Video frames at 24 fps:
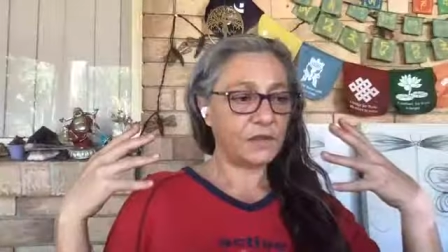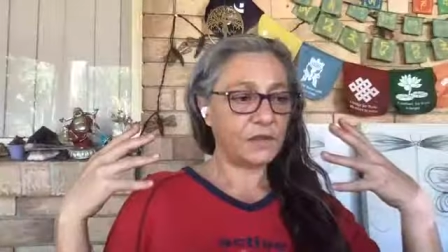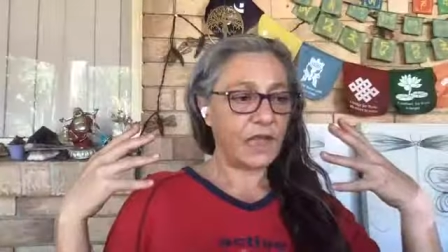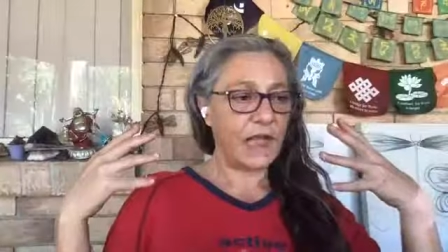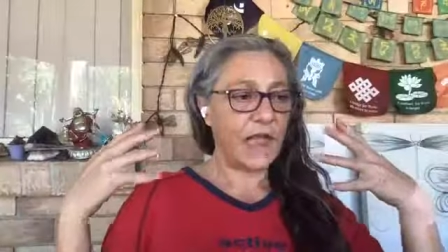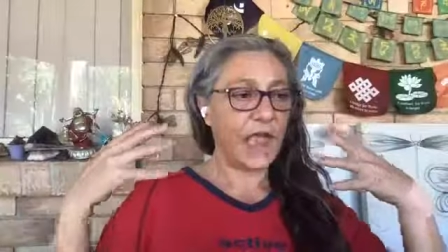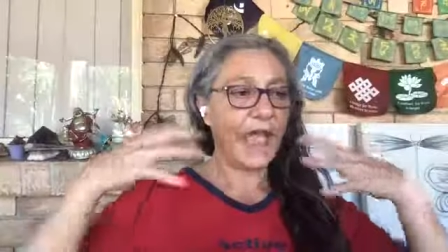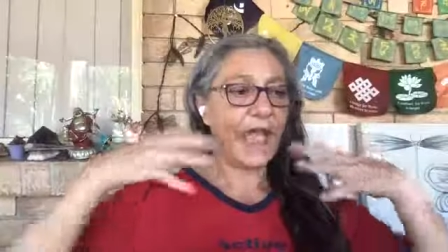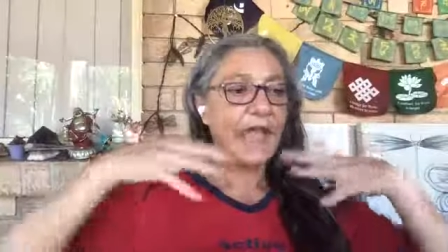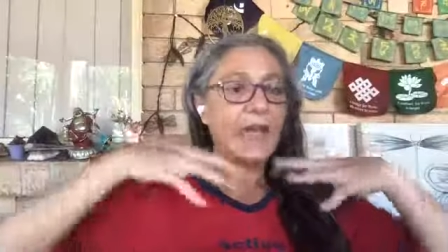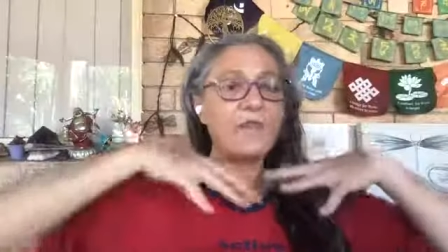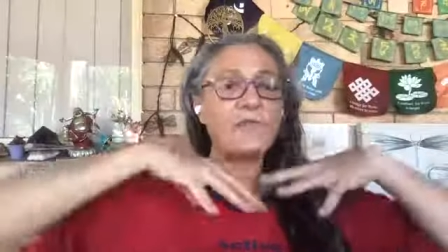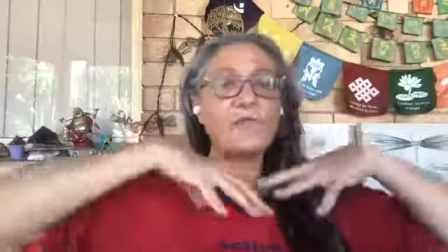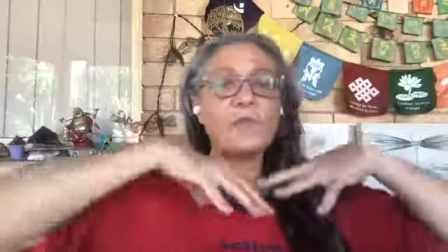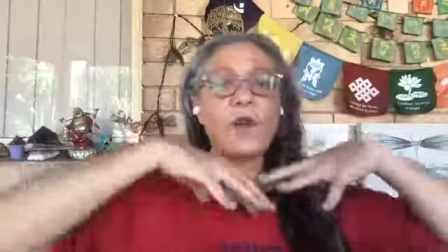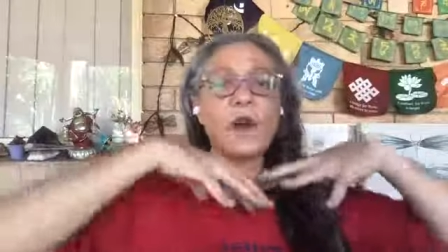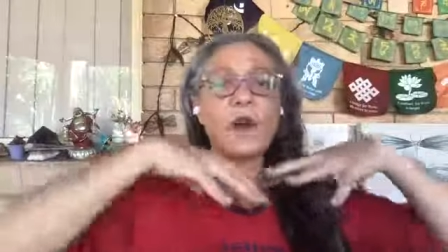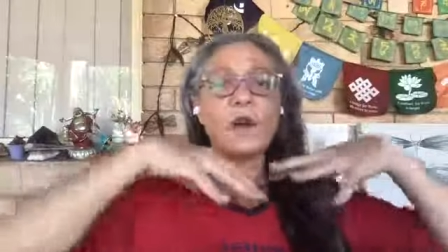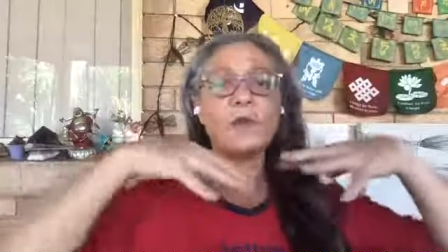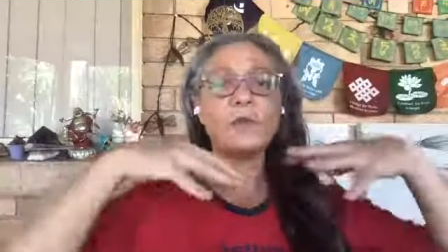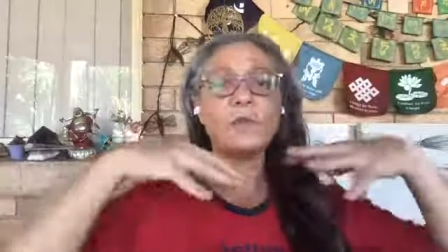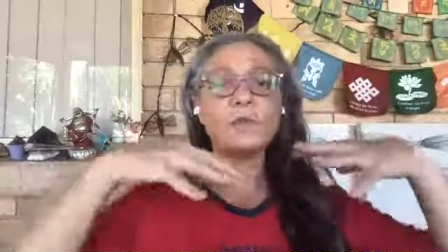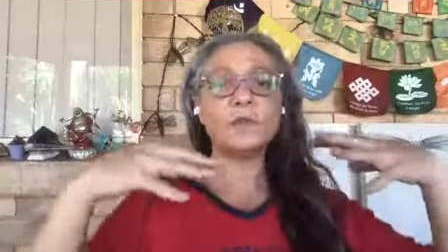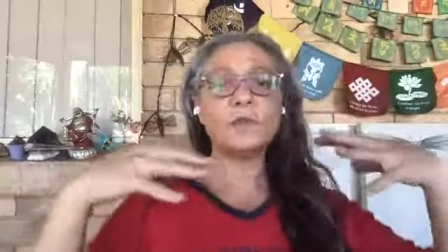have
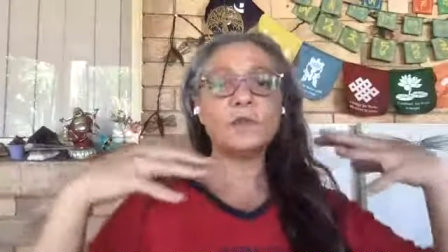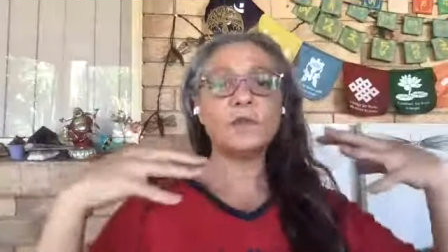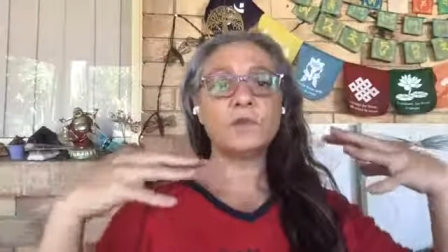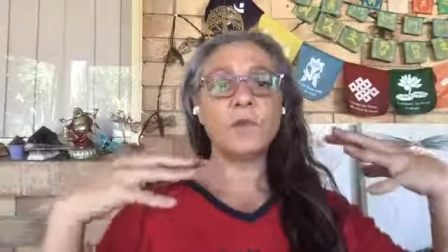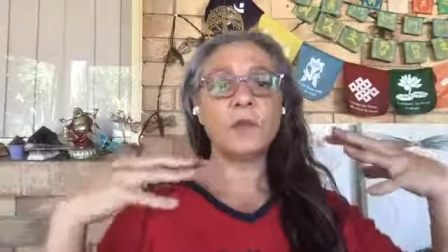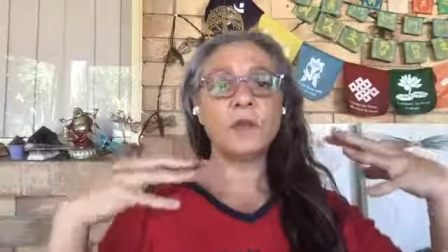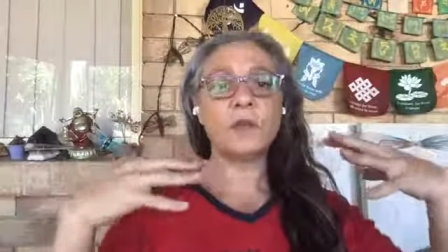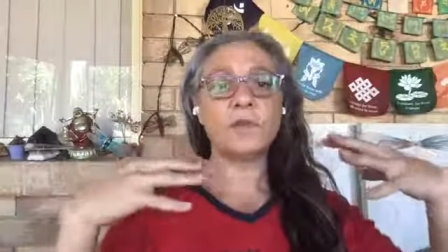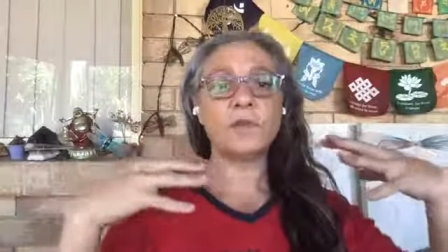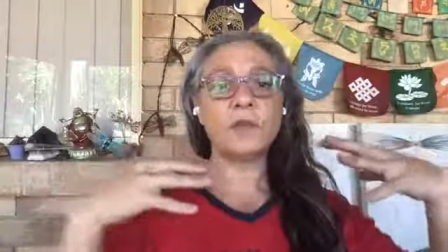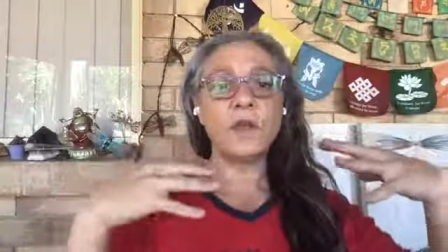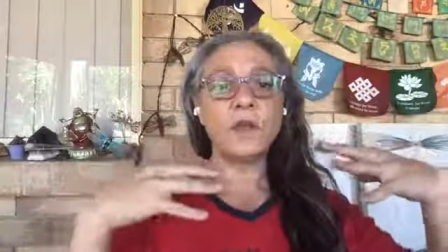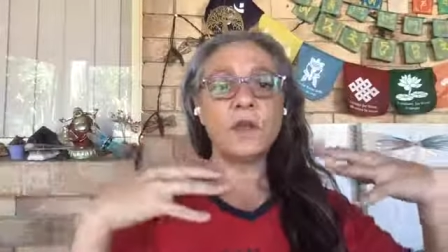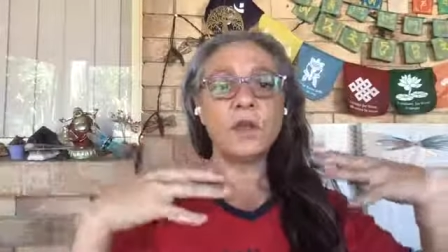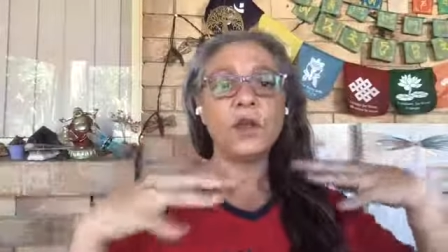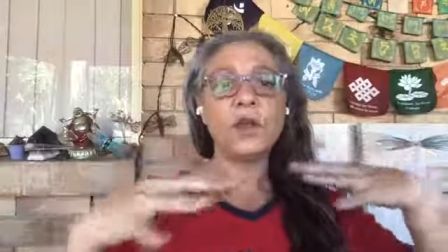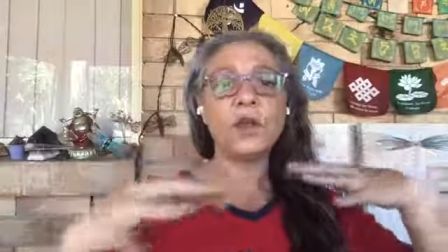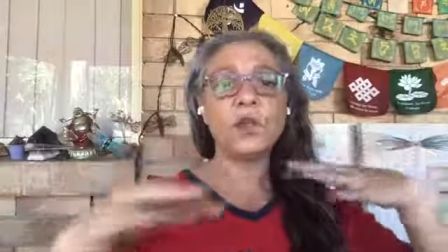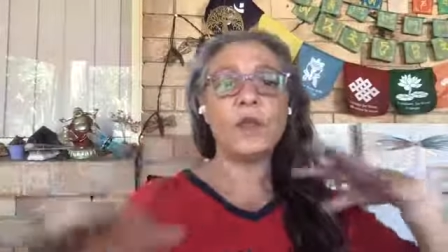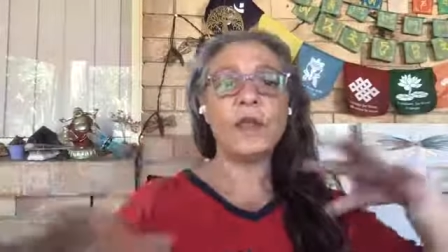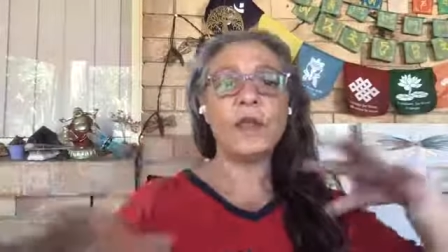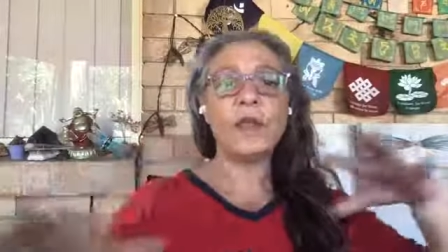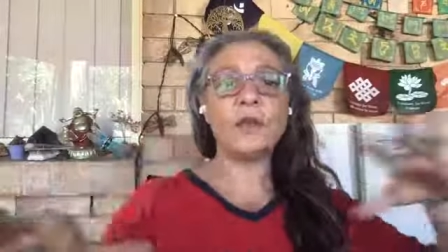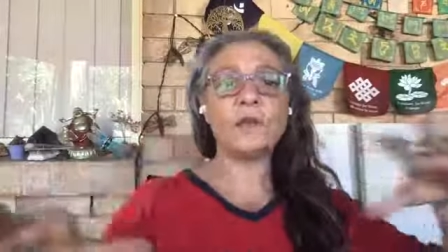roles with
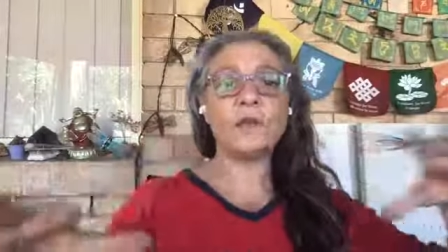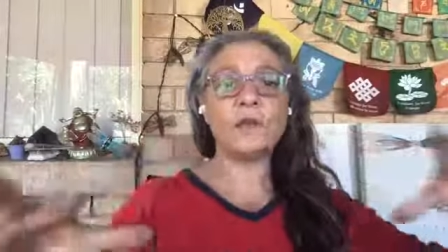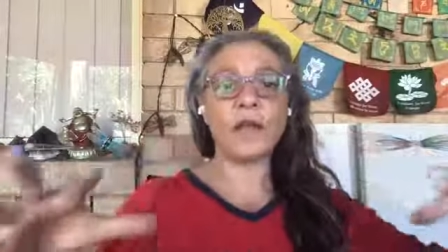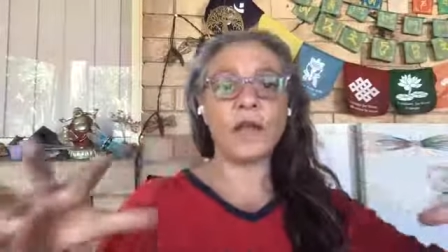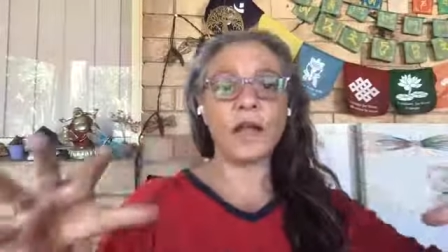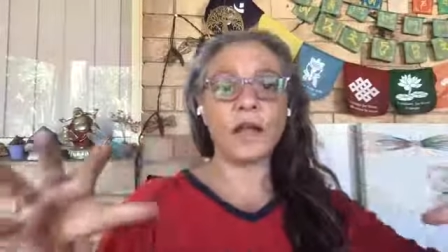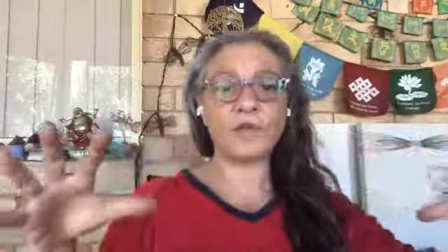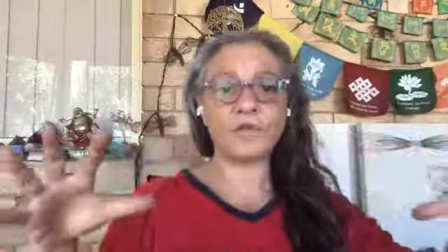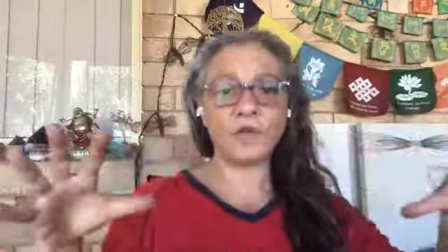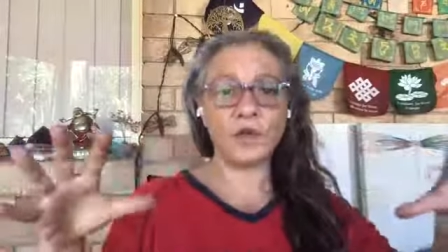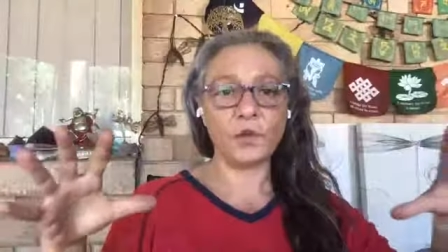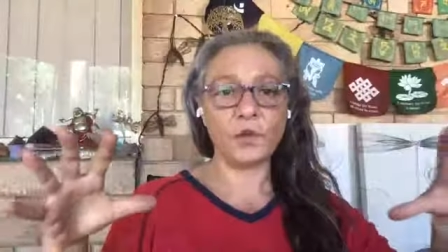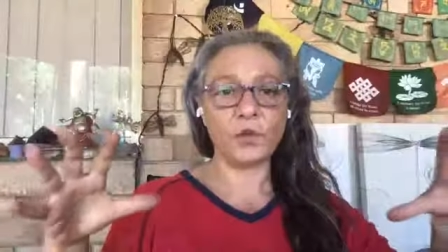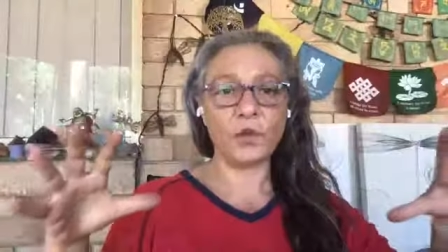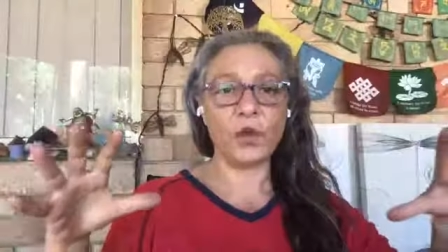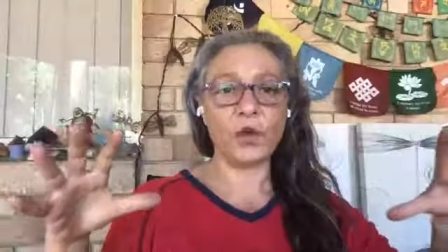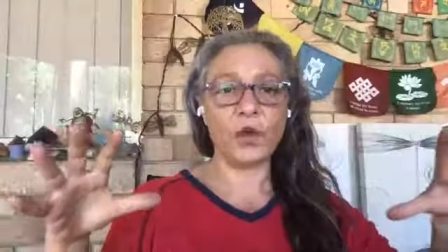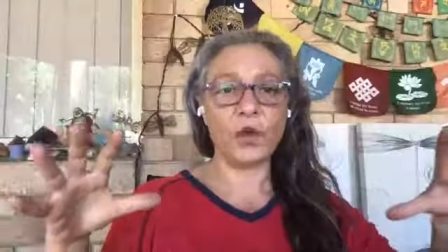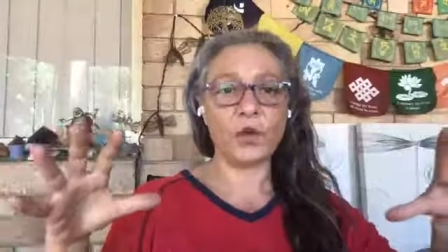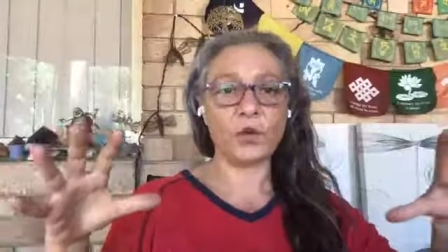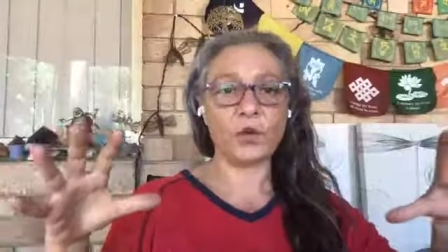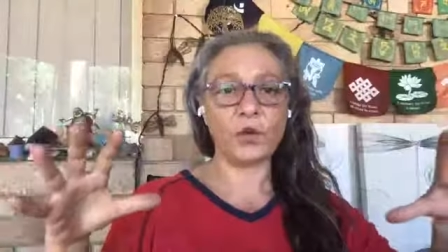who we look after and work